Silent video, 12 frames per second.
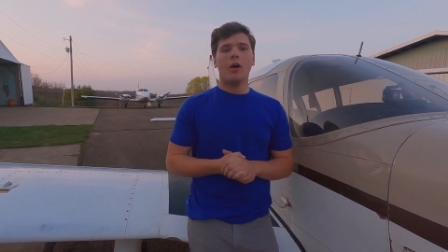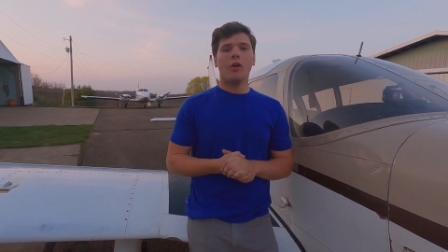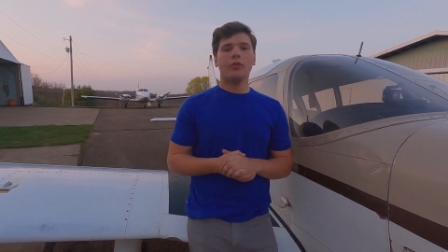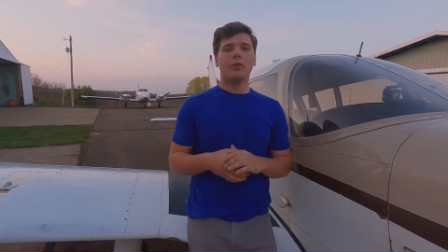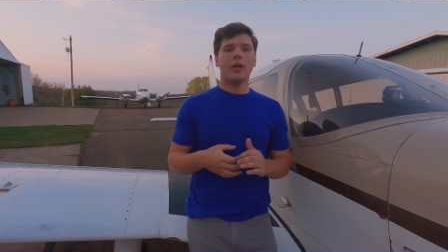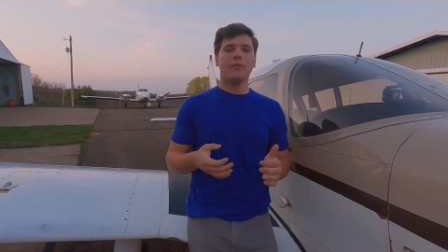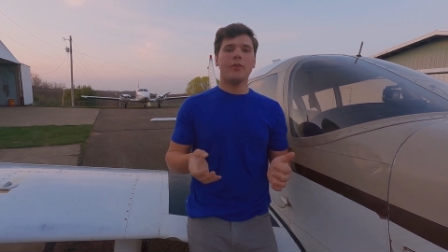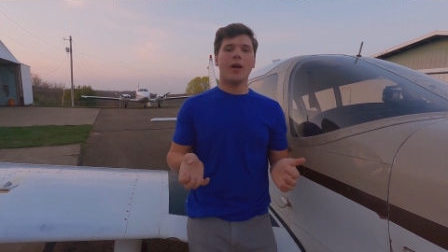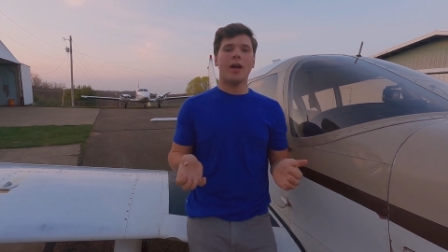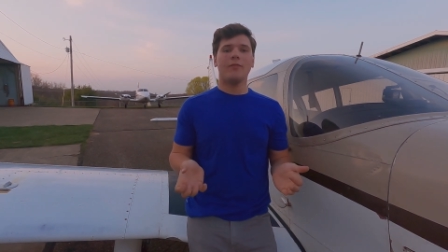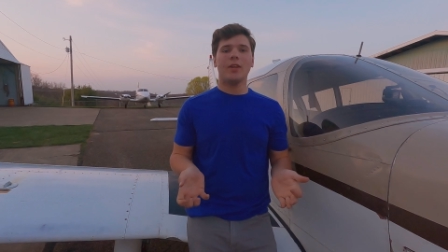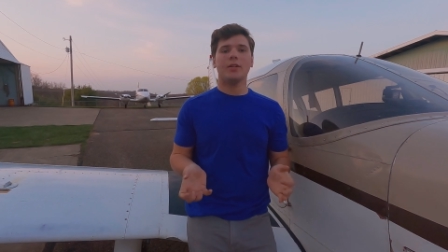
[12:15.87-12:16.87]
Also, if you
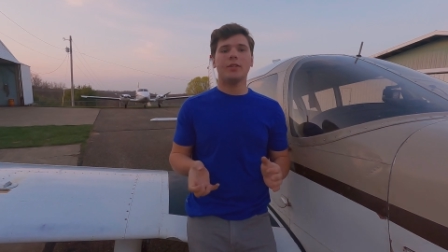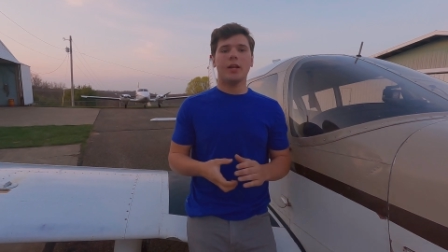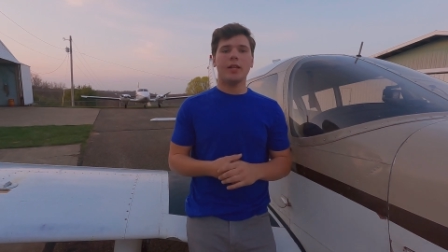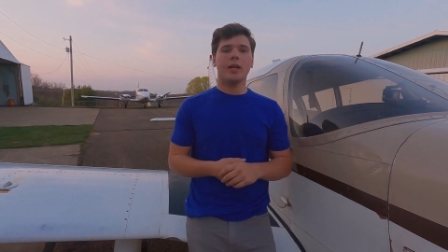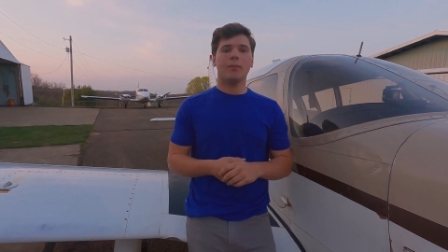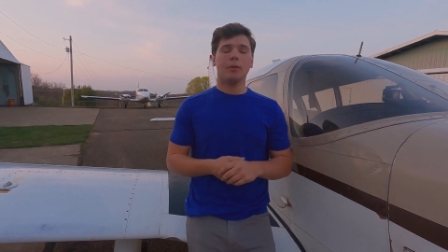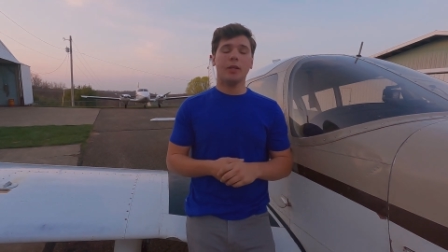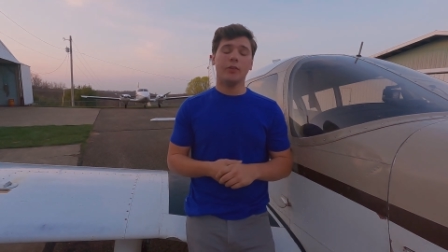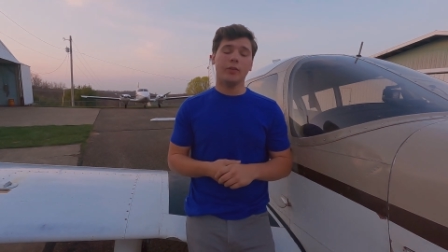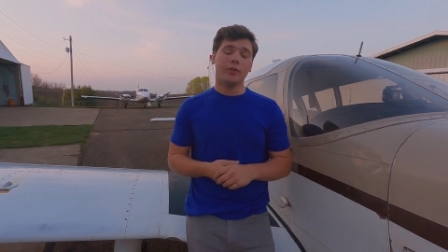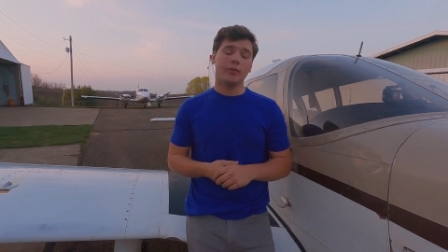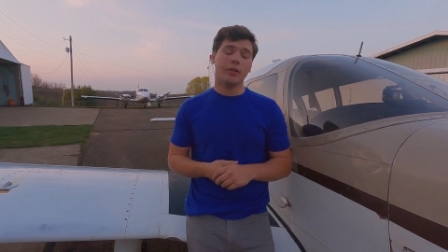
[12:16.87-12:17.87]
have not done it yet,
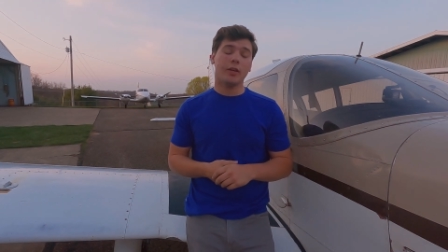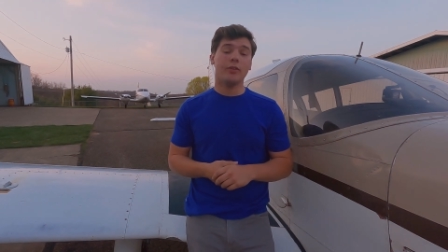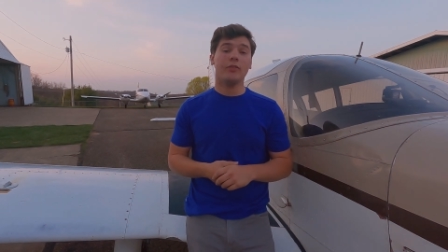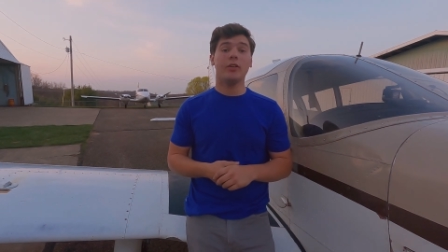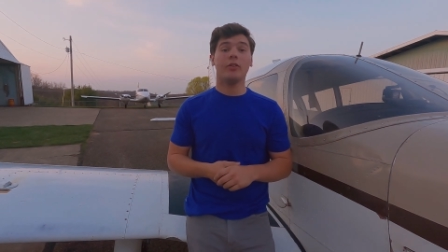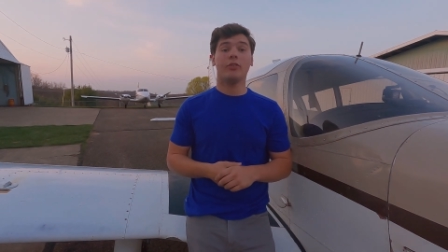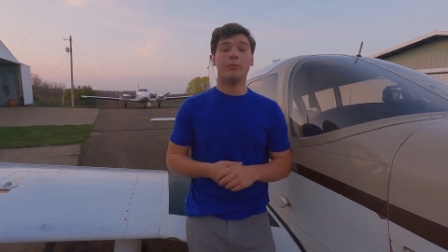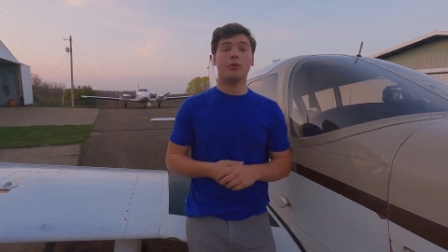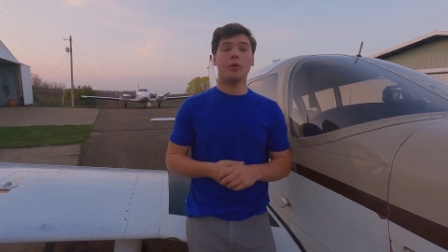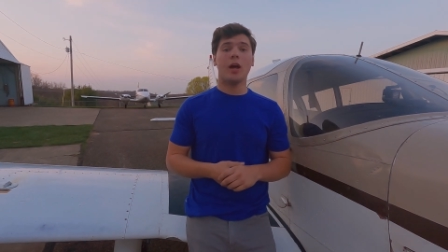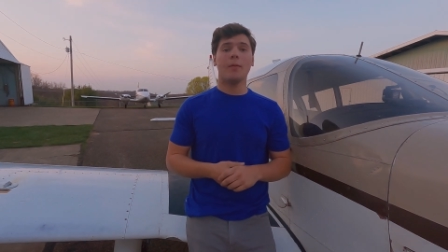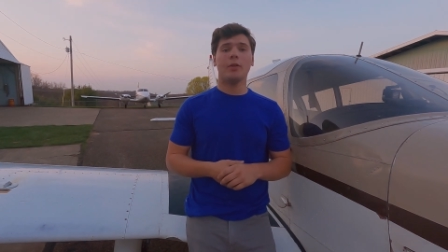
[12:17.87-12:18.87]
please consider
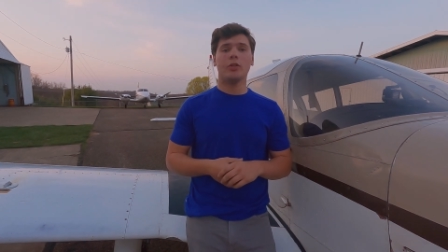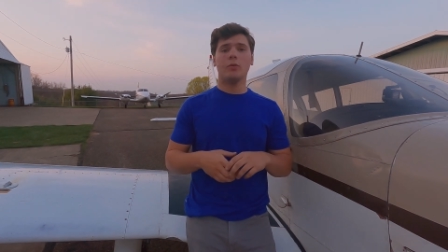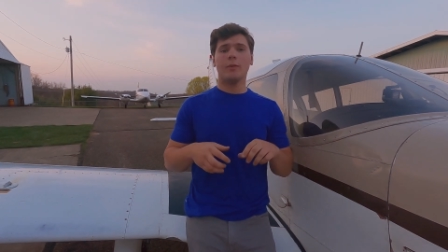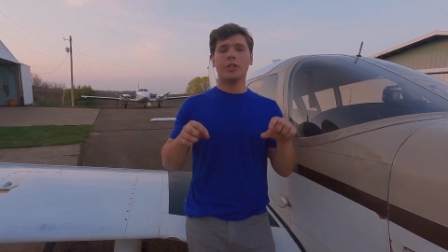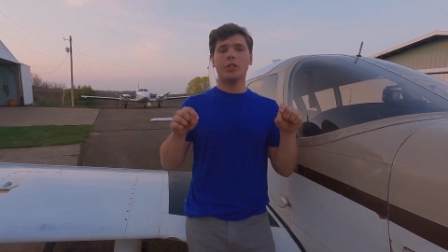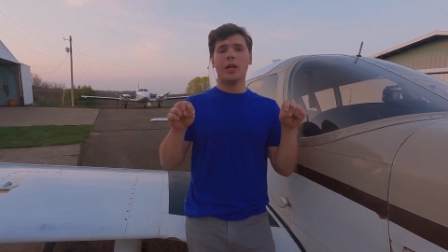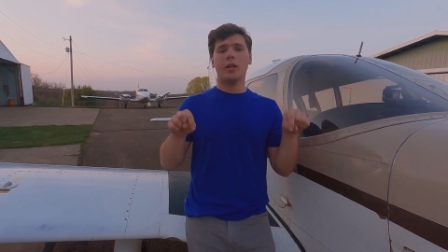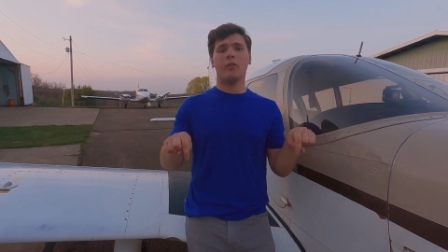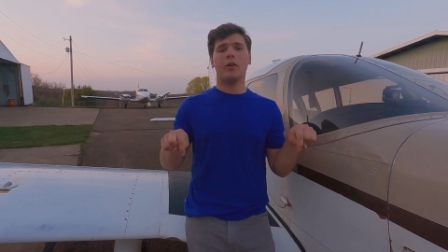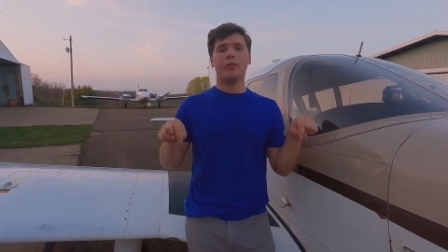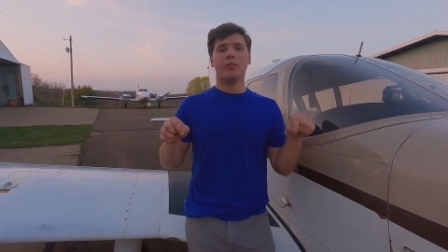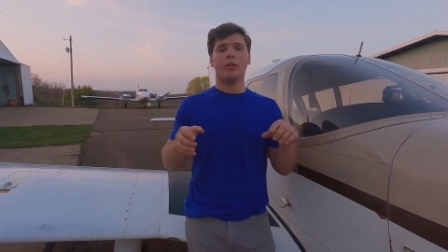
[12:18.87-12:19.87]
subscribing to my
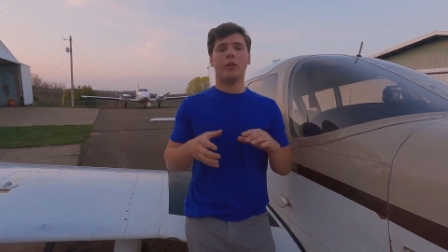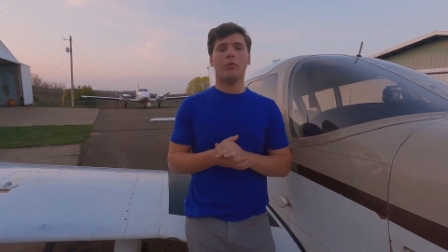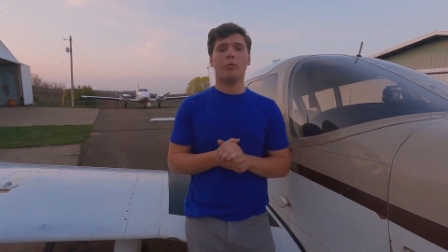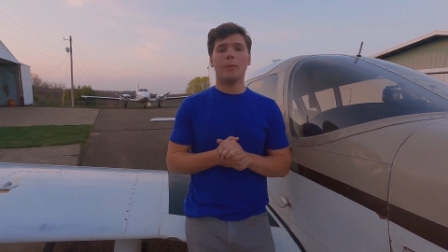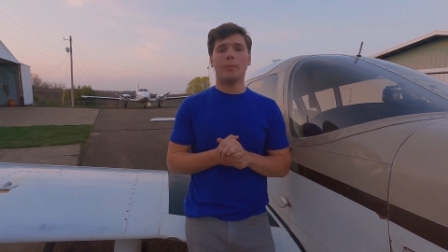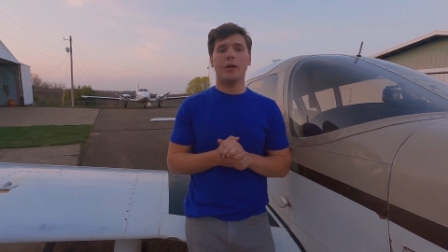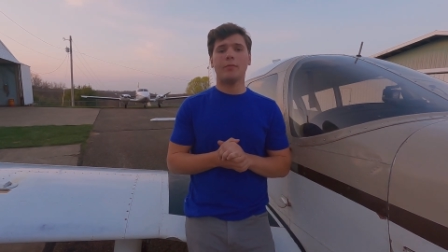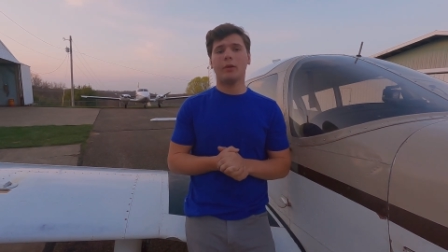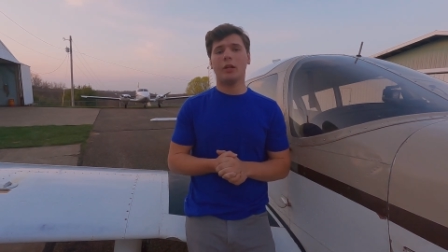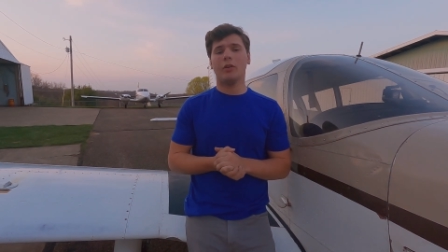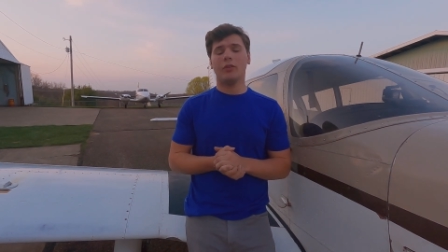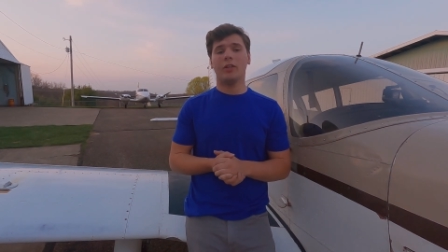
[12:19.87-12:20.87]
channel. It's the little red button
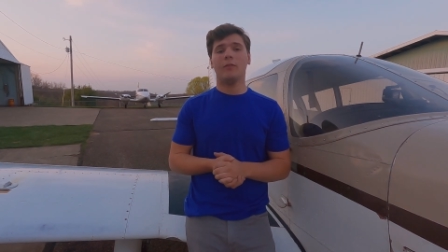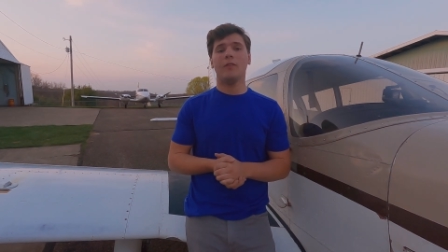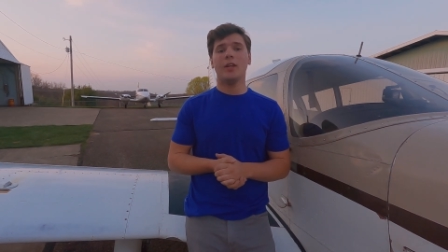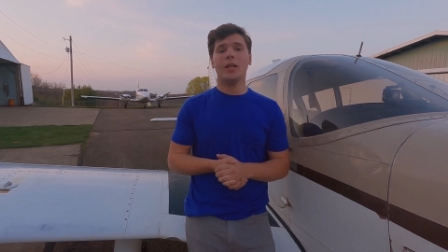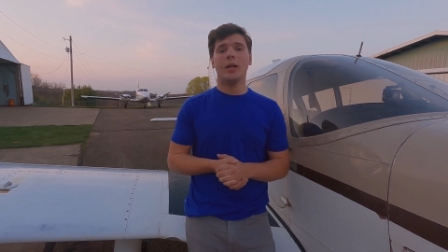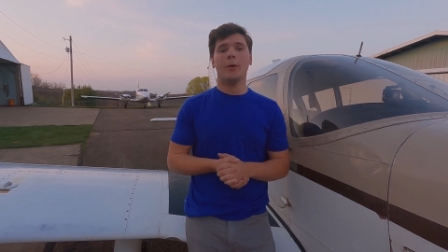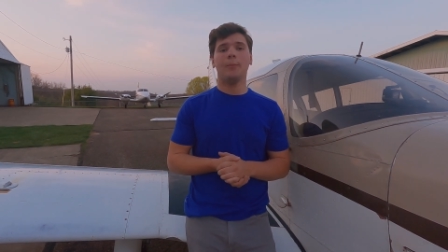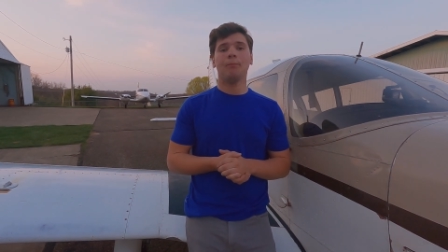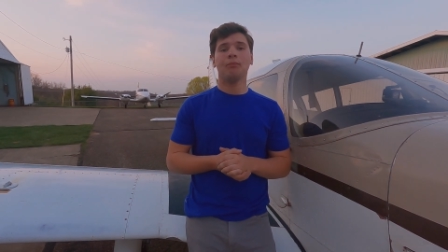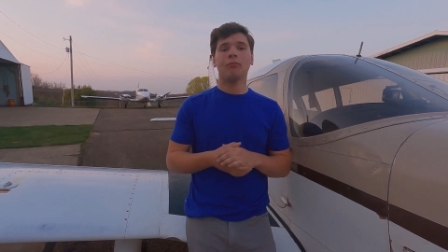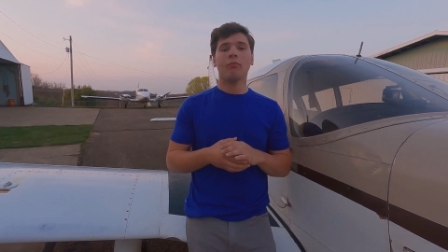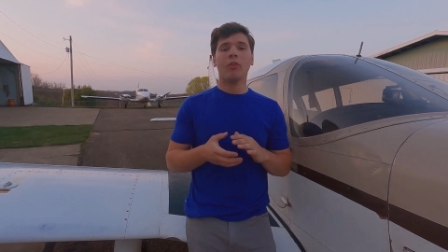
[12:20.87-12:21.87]
below this video.